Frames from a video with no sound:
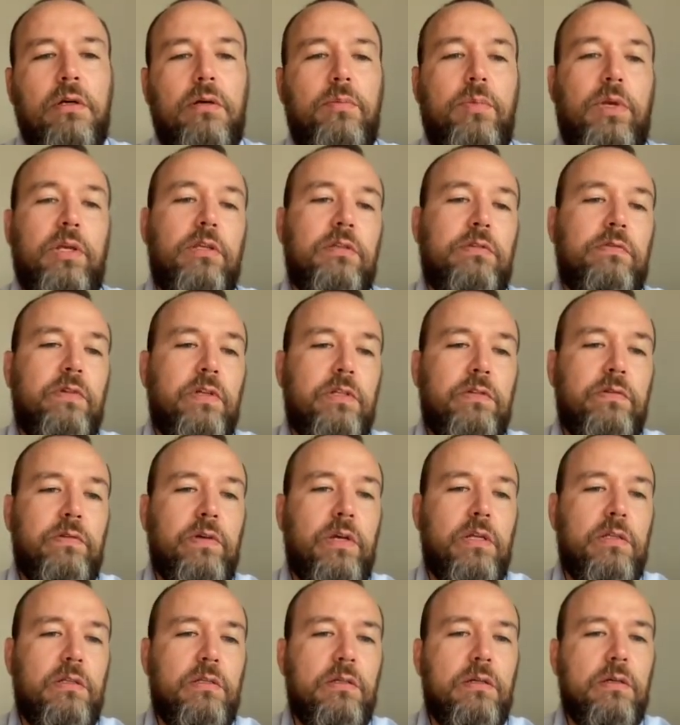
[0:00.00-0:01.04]
I guess that's the
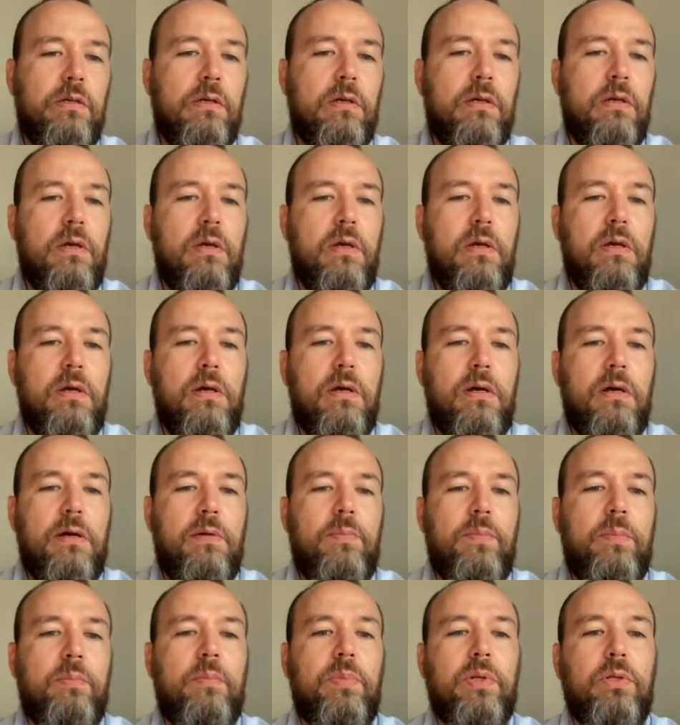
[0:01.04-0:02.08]
idea.
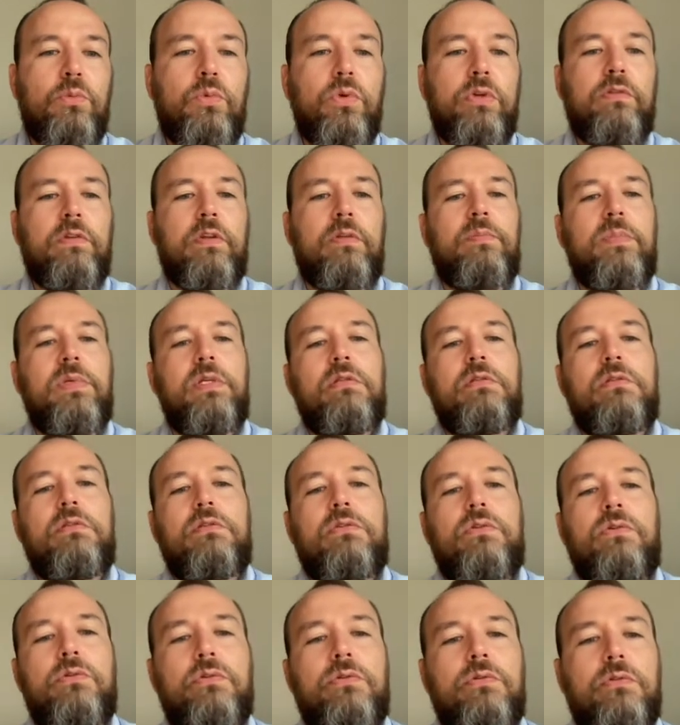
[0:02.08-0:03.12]
But what that means
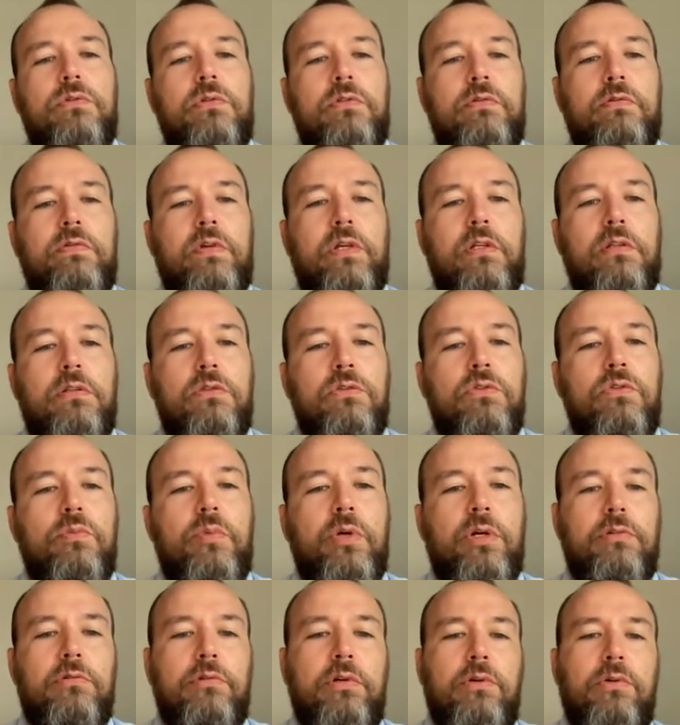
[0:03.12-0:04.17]
also is that you
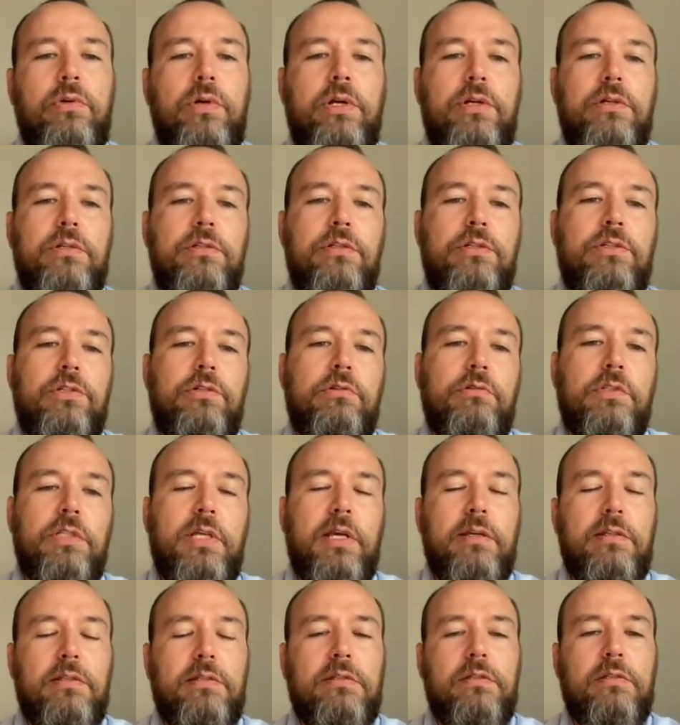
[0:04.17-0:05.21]
might require additional
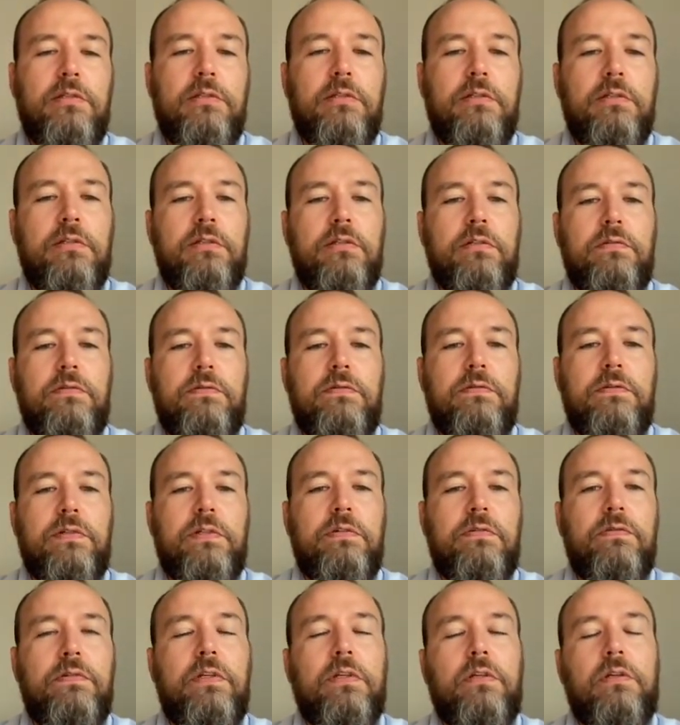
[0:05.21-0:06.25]
tests
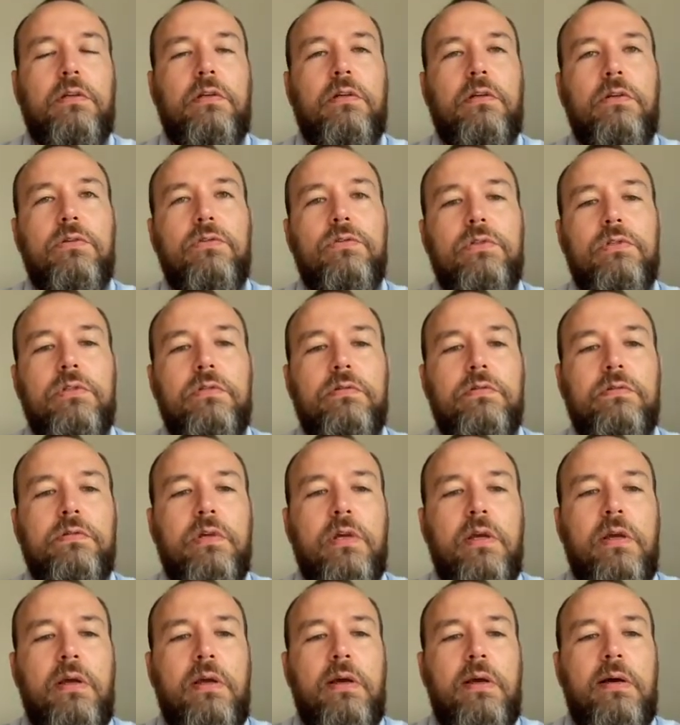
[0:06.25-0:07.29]
if inconclusive.
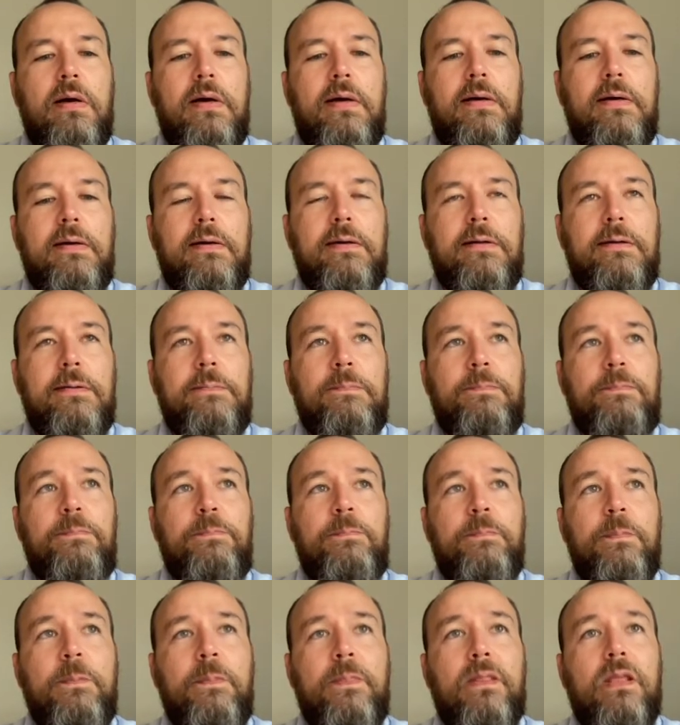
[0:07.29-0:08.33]

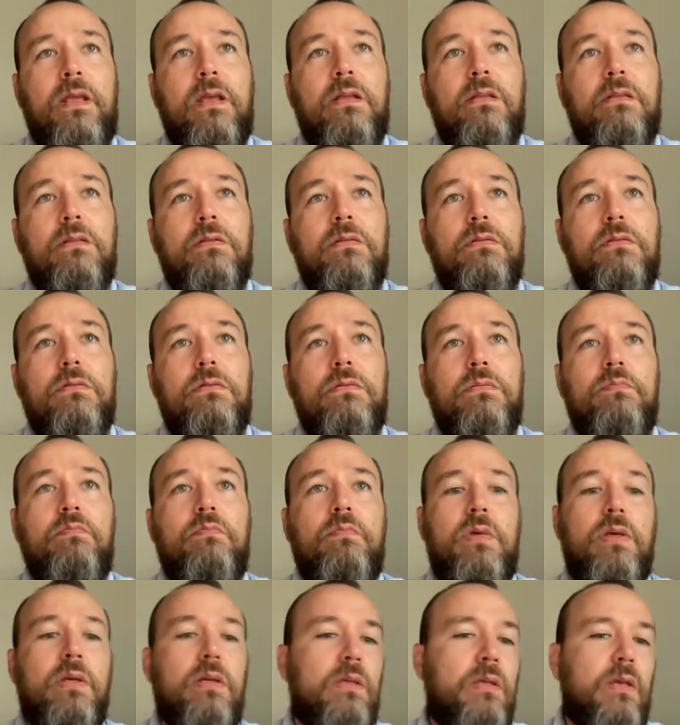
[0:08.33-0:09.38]
And
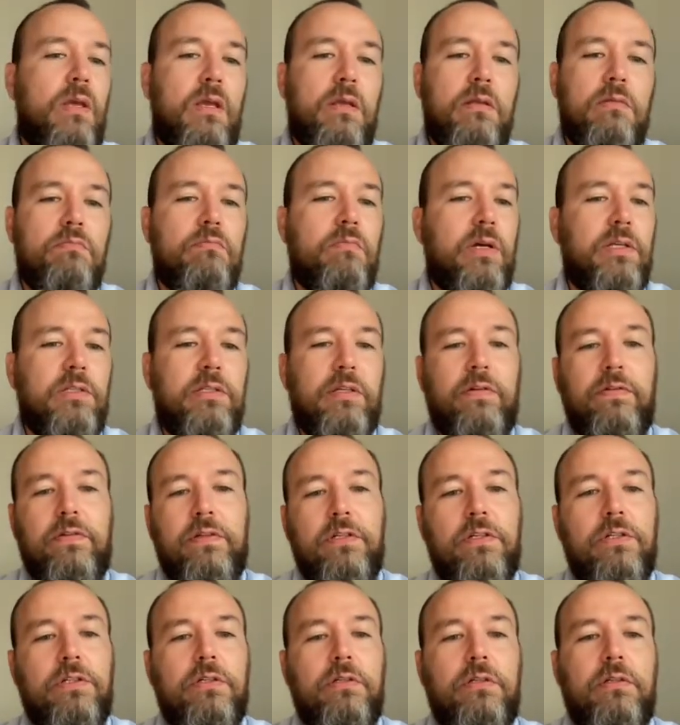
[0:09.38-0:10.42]
again, by
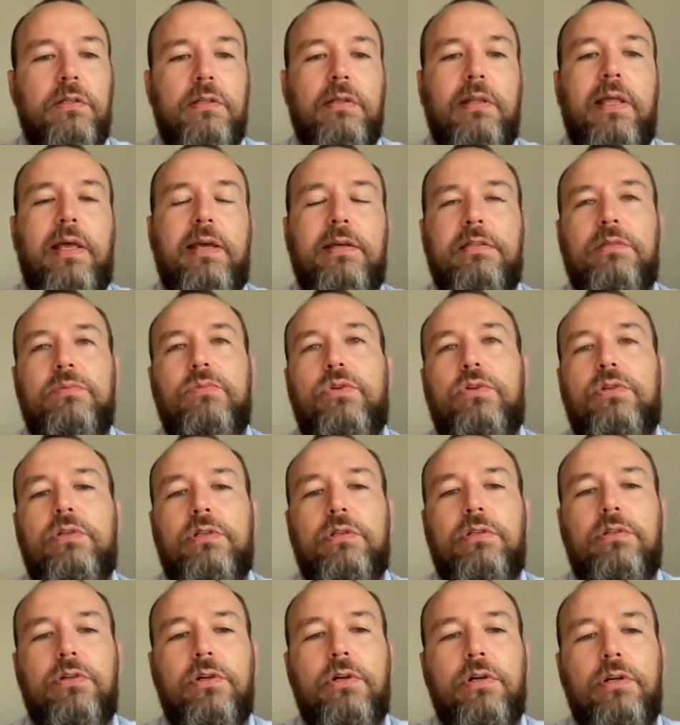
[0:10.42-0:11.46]
definition, it lacks emerging
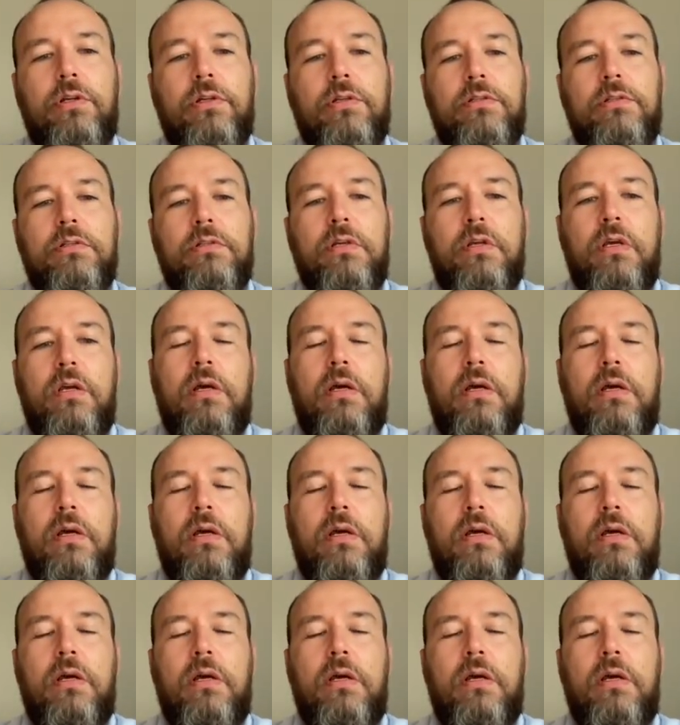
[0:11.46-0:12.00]
targets.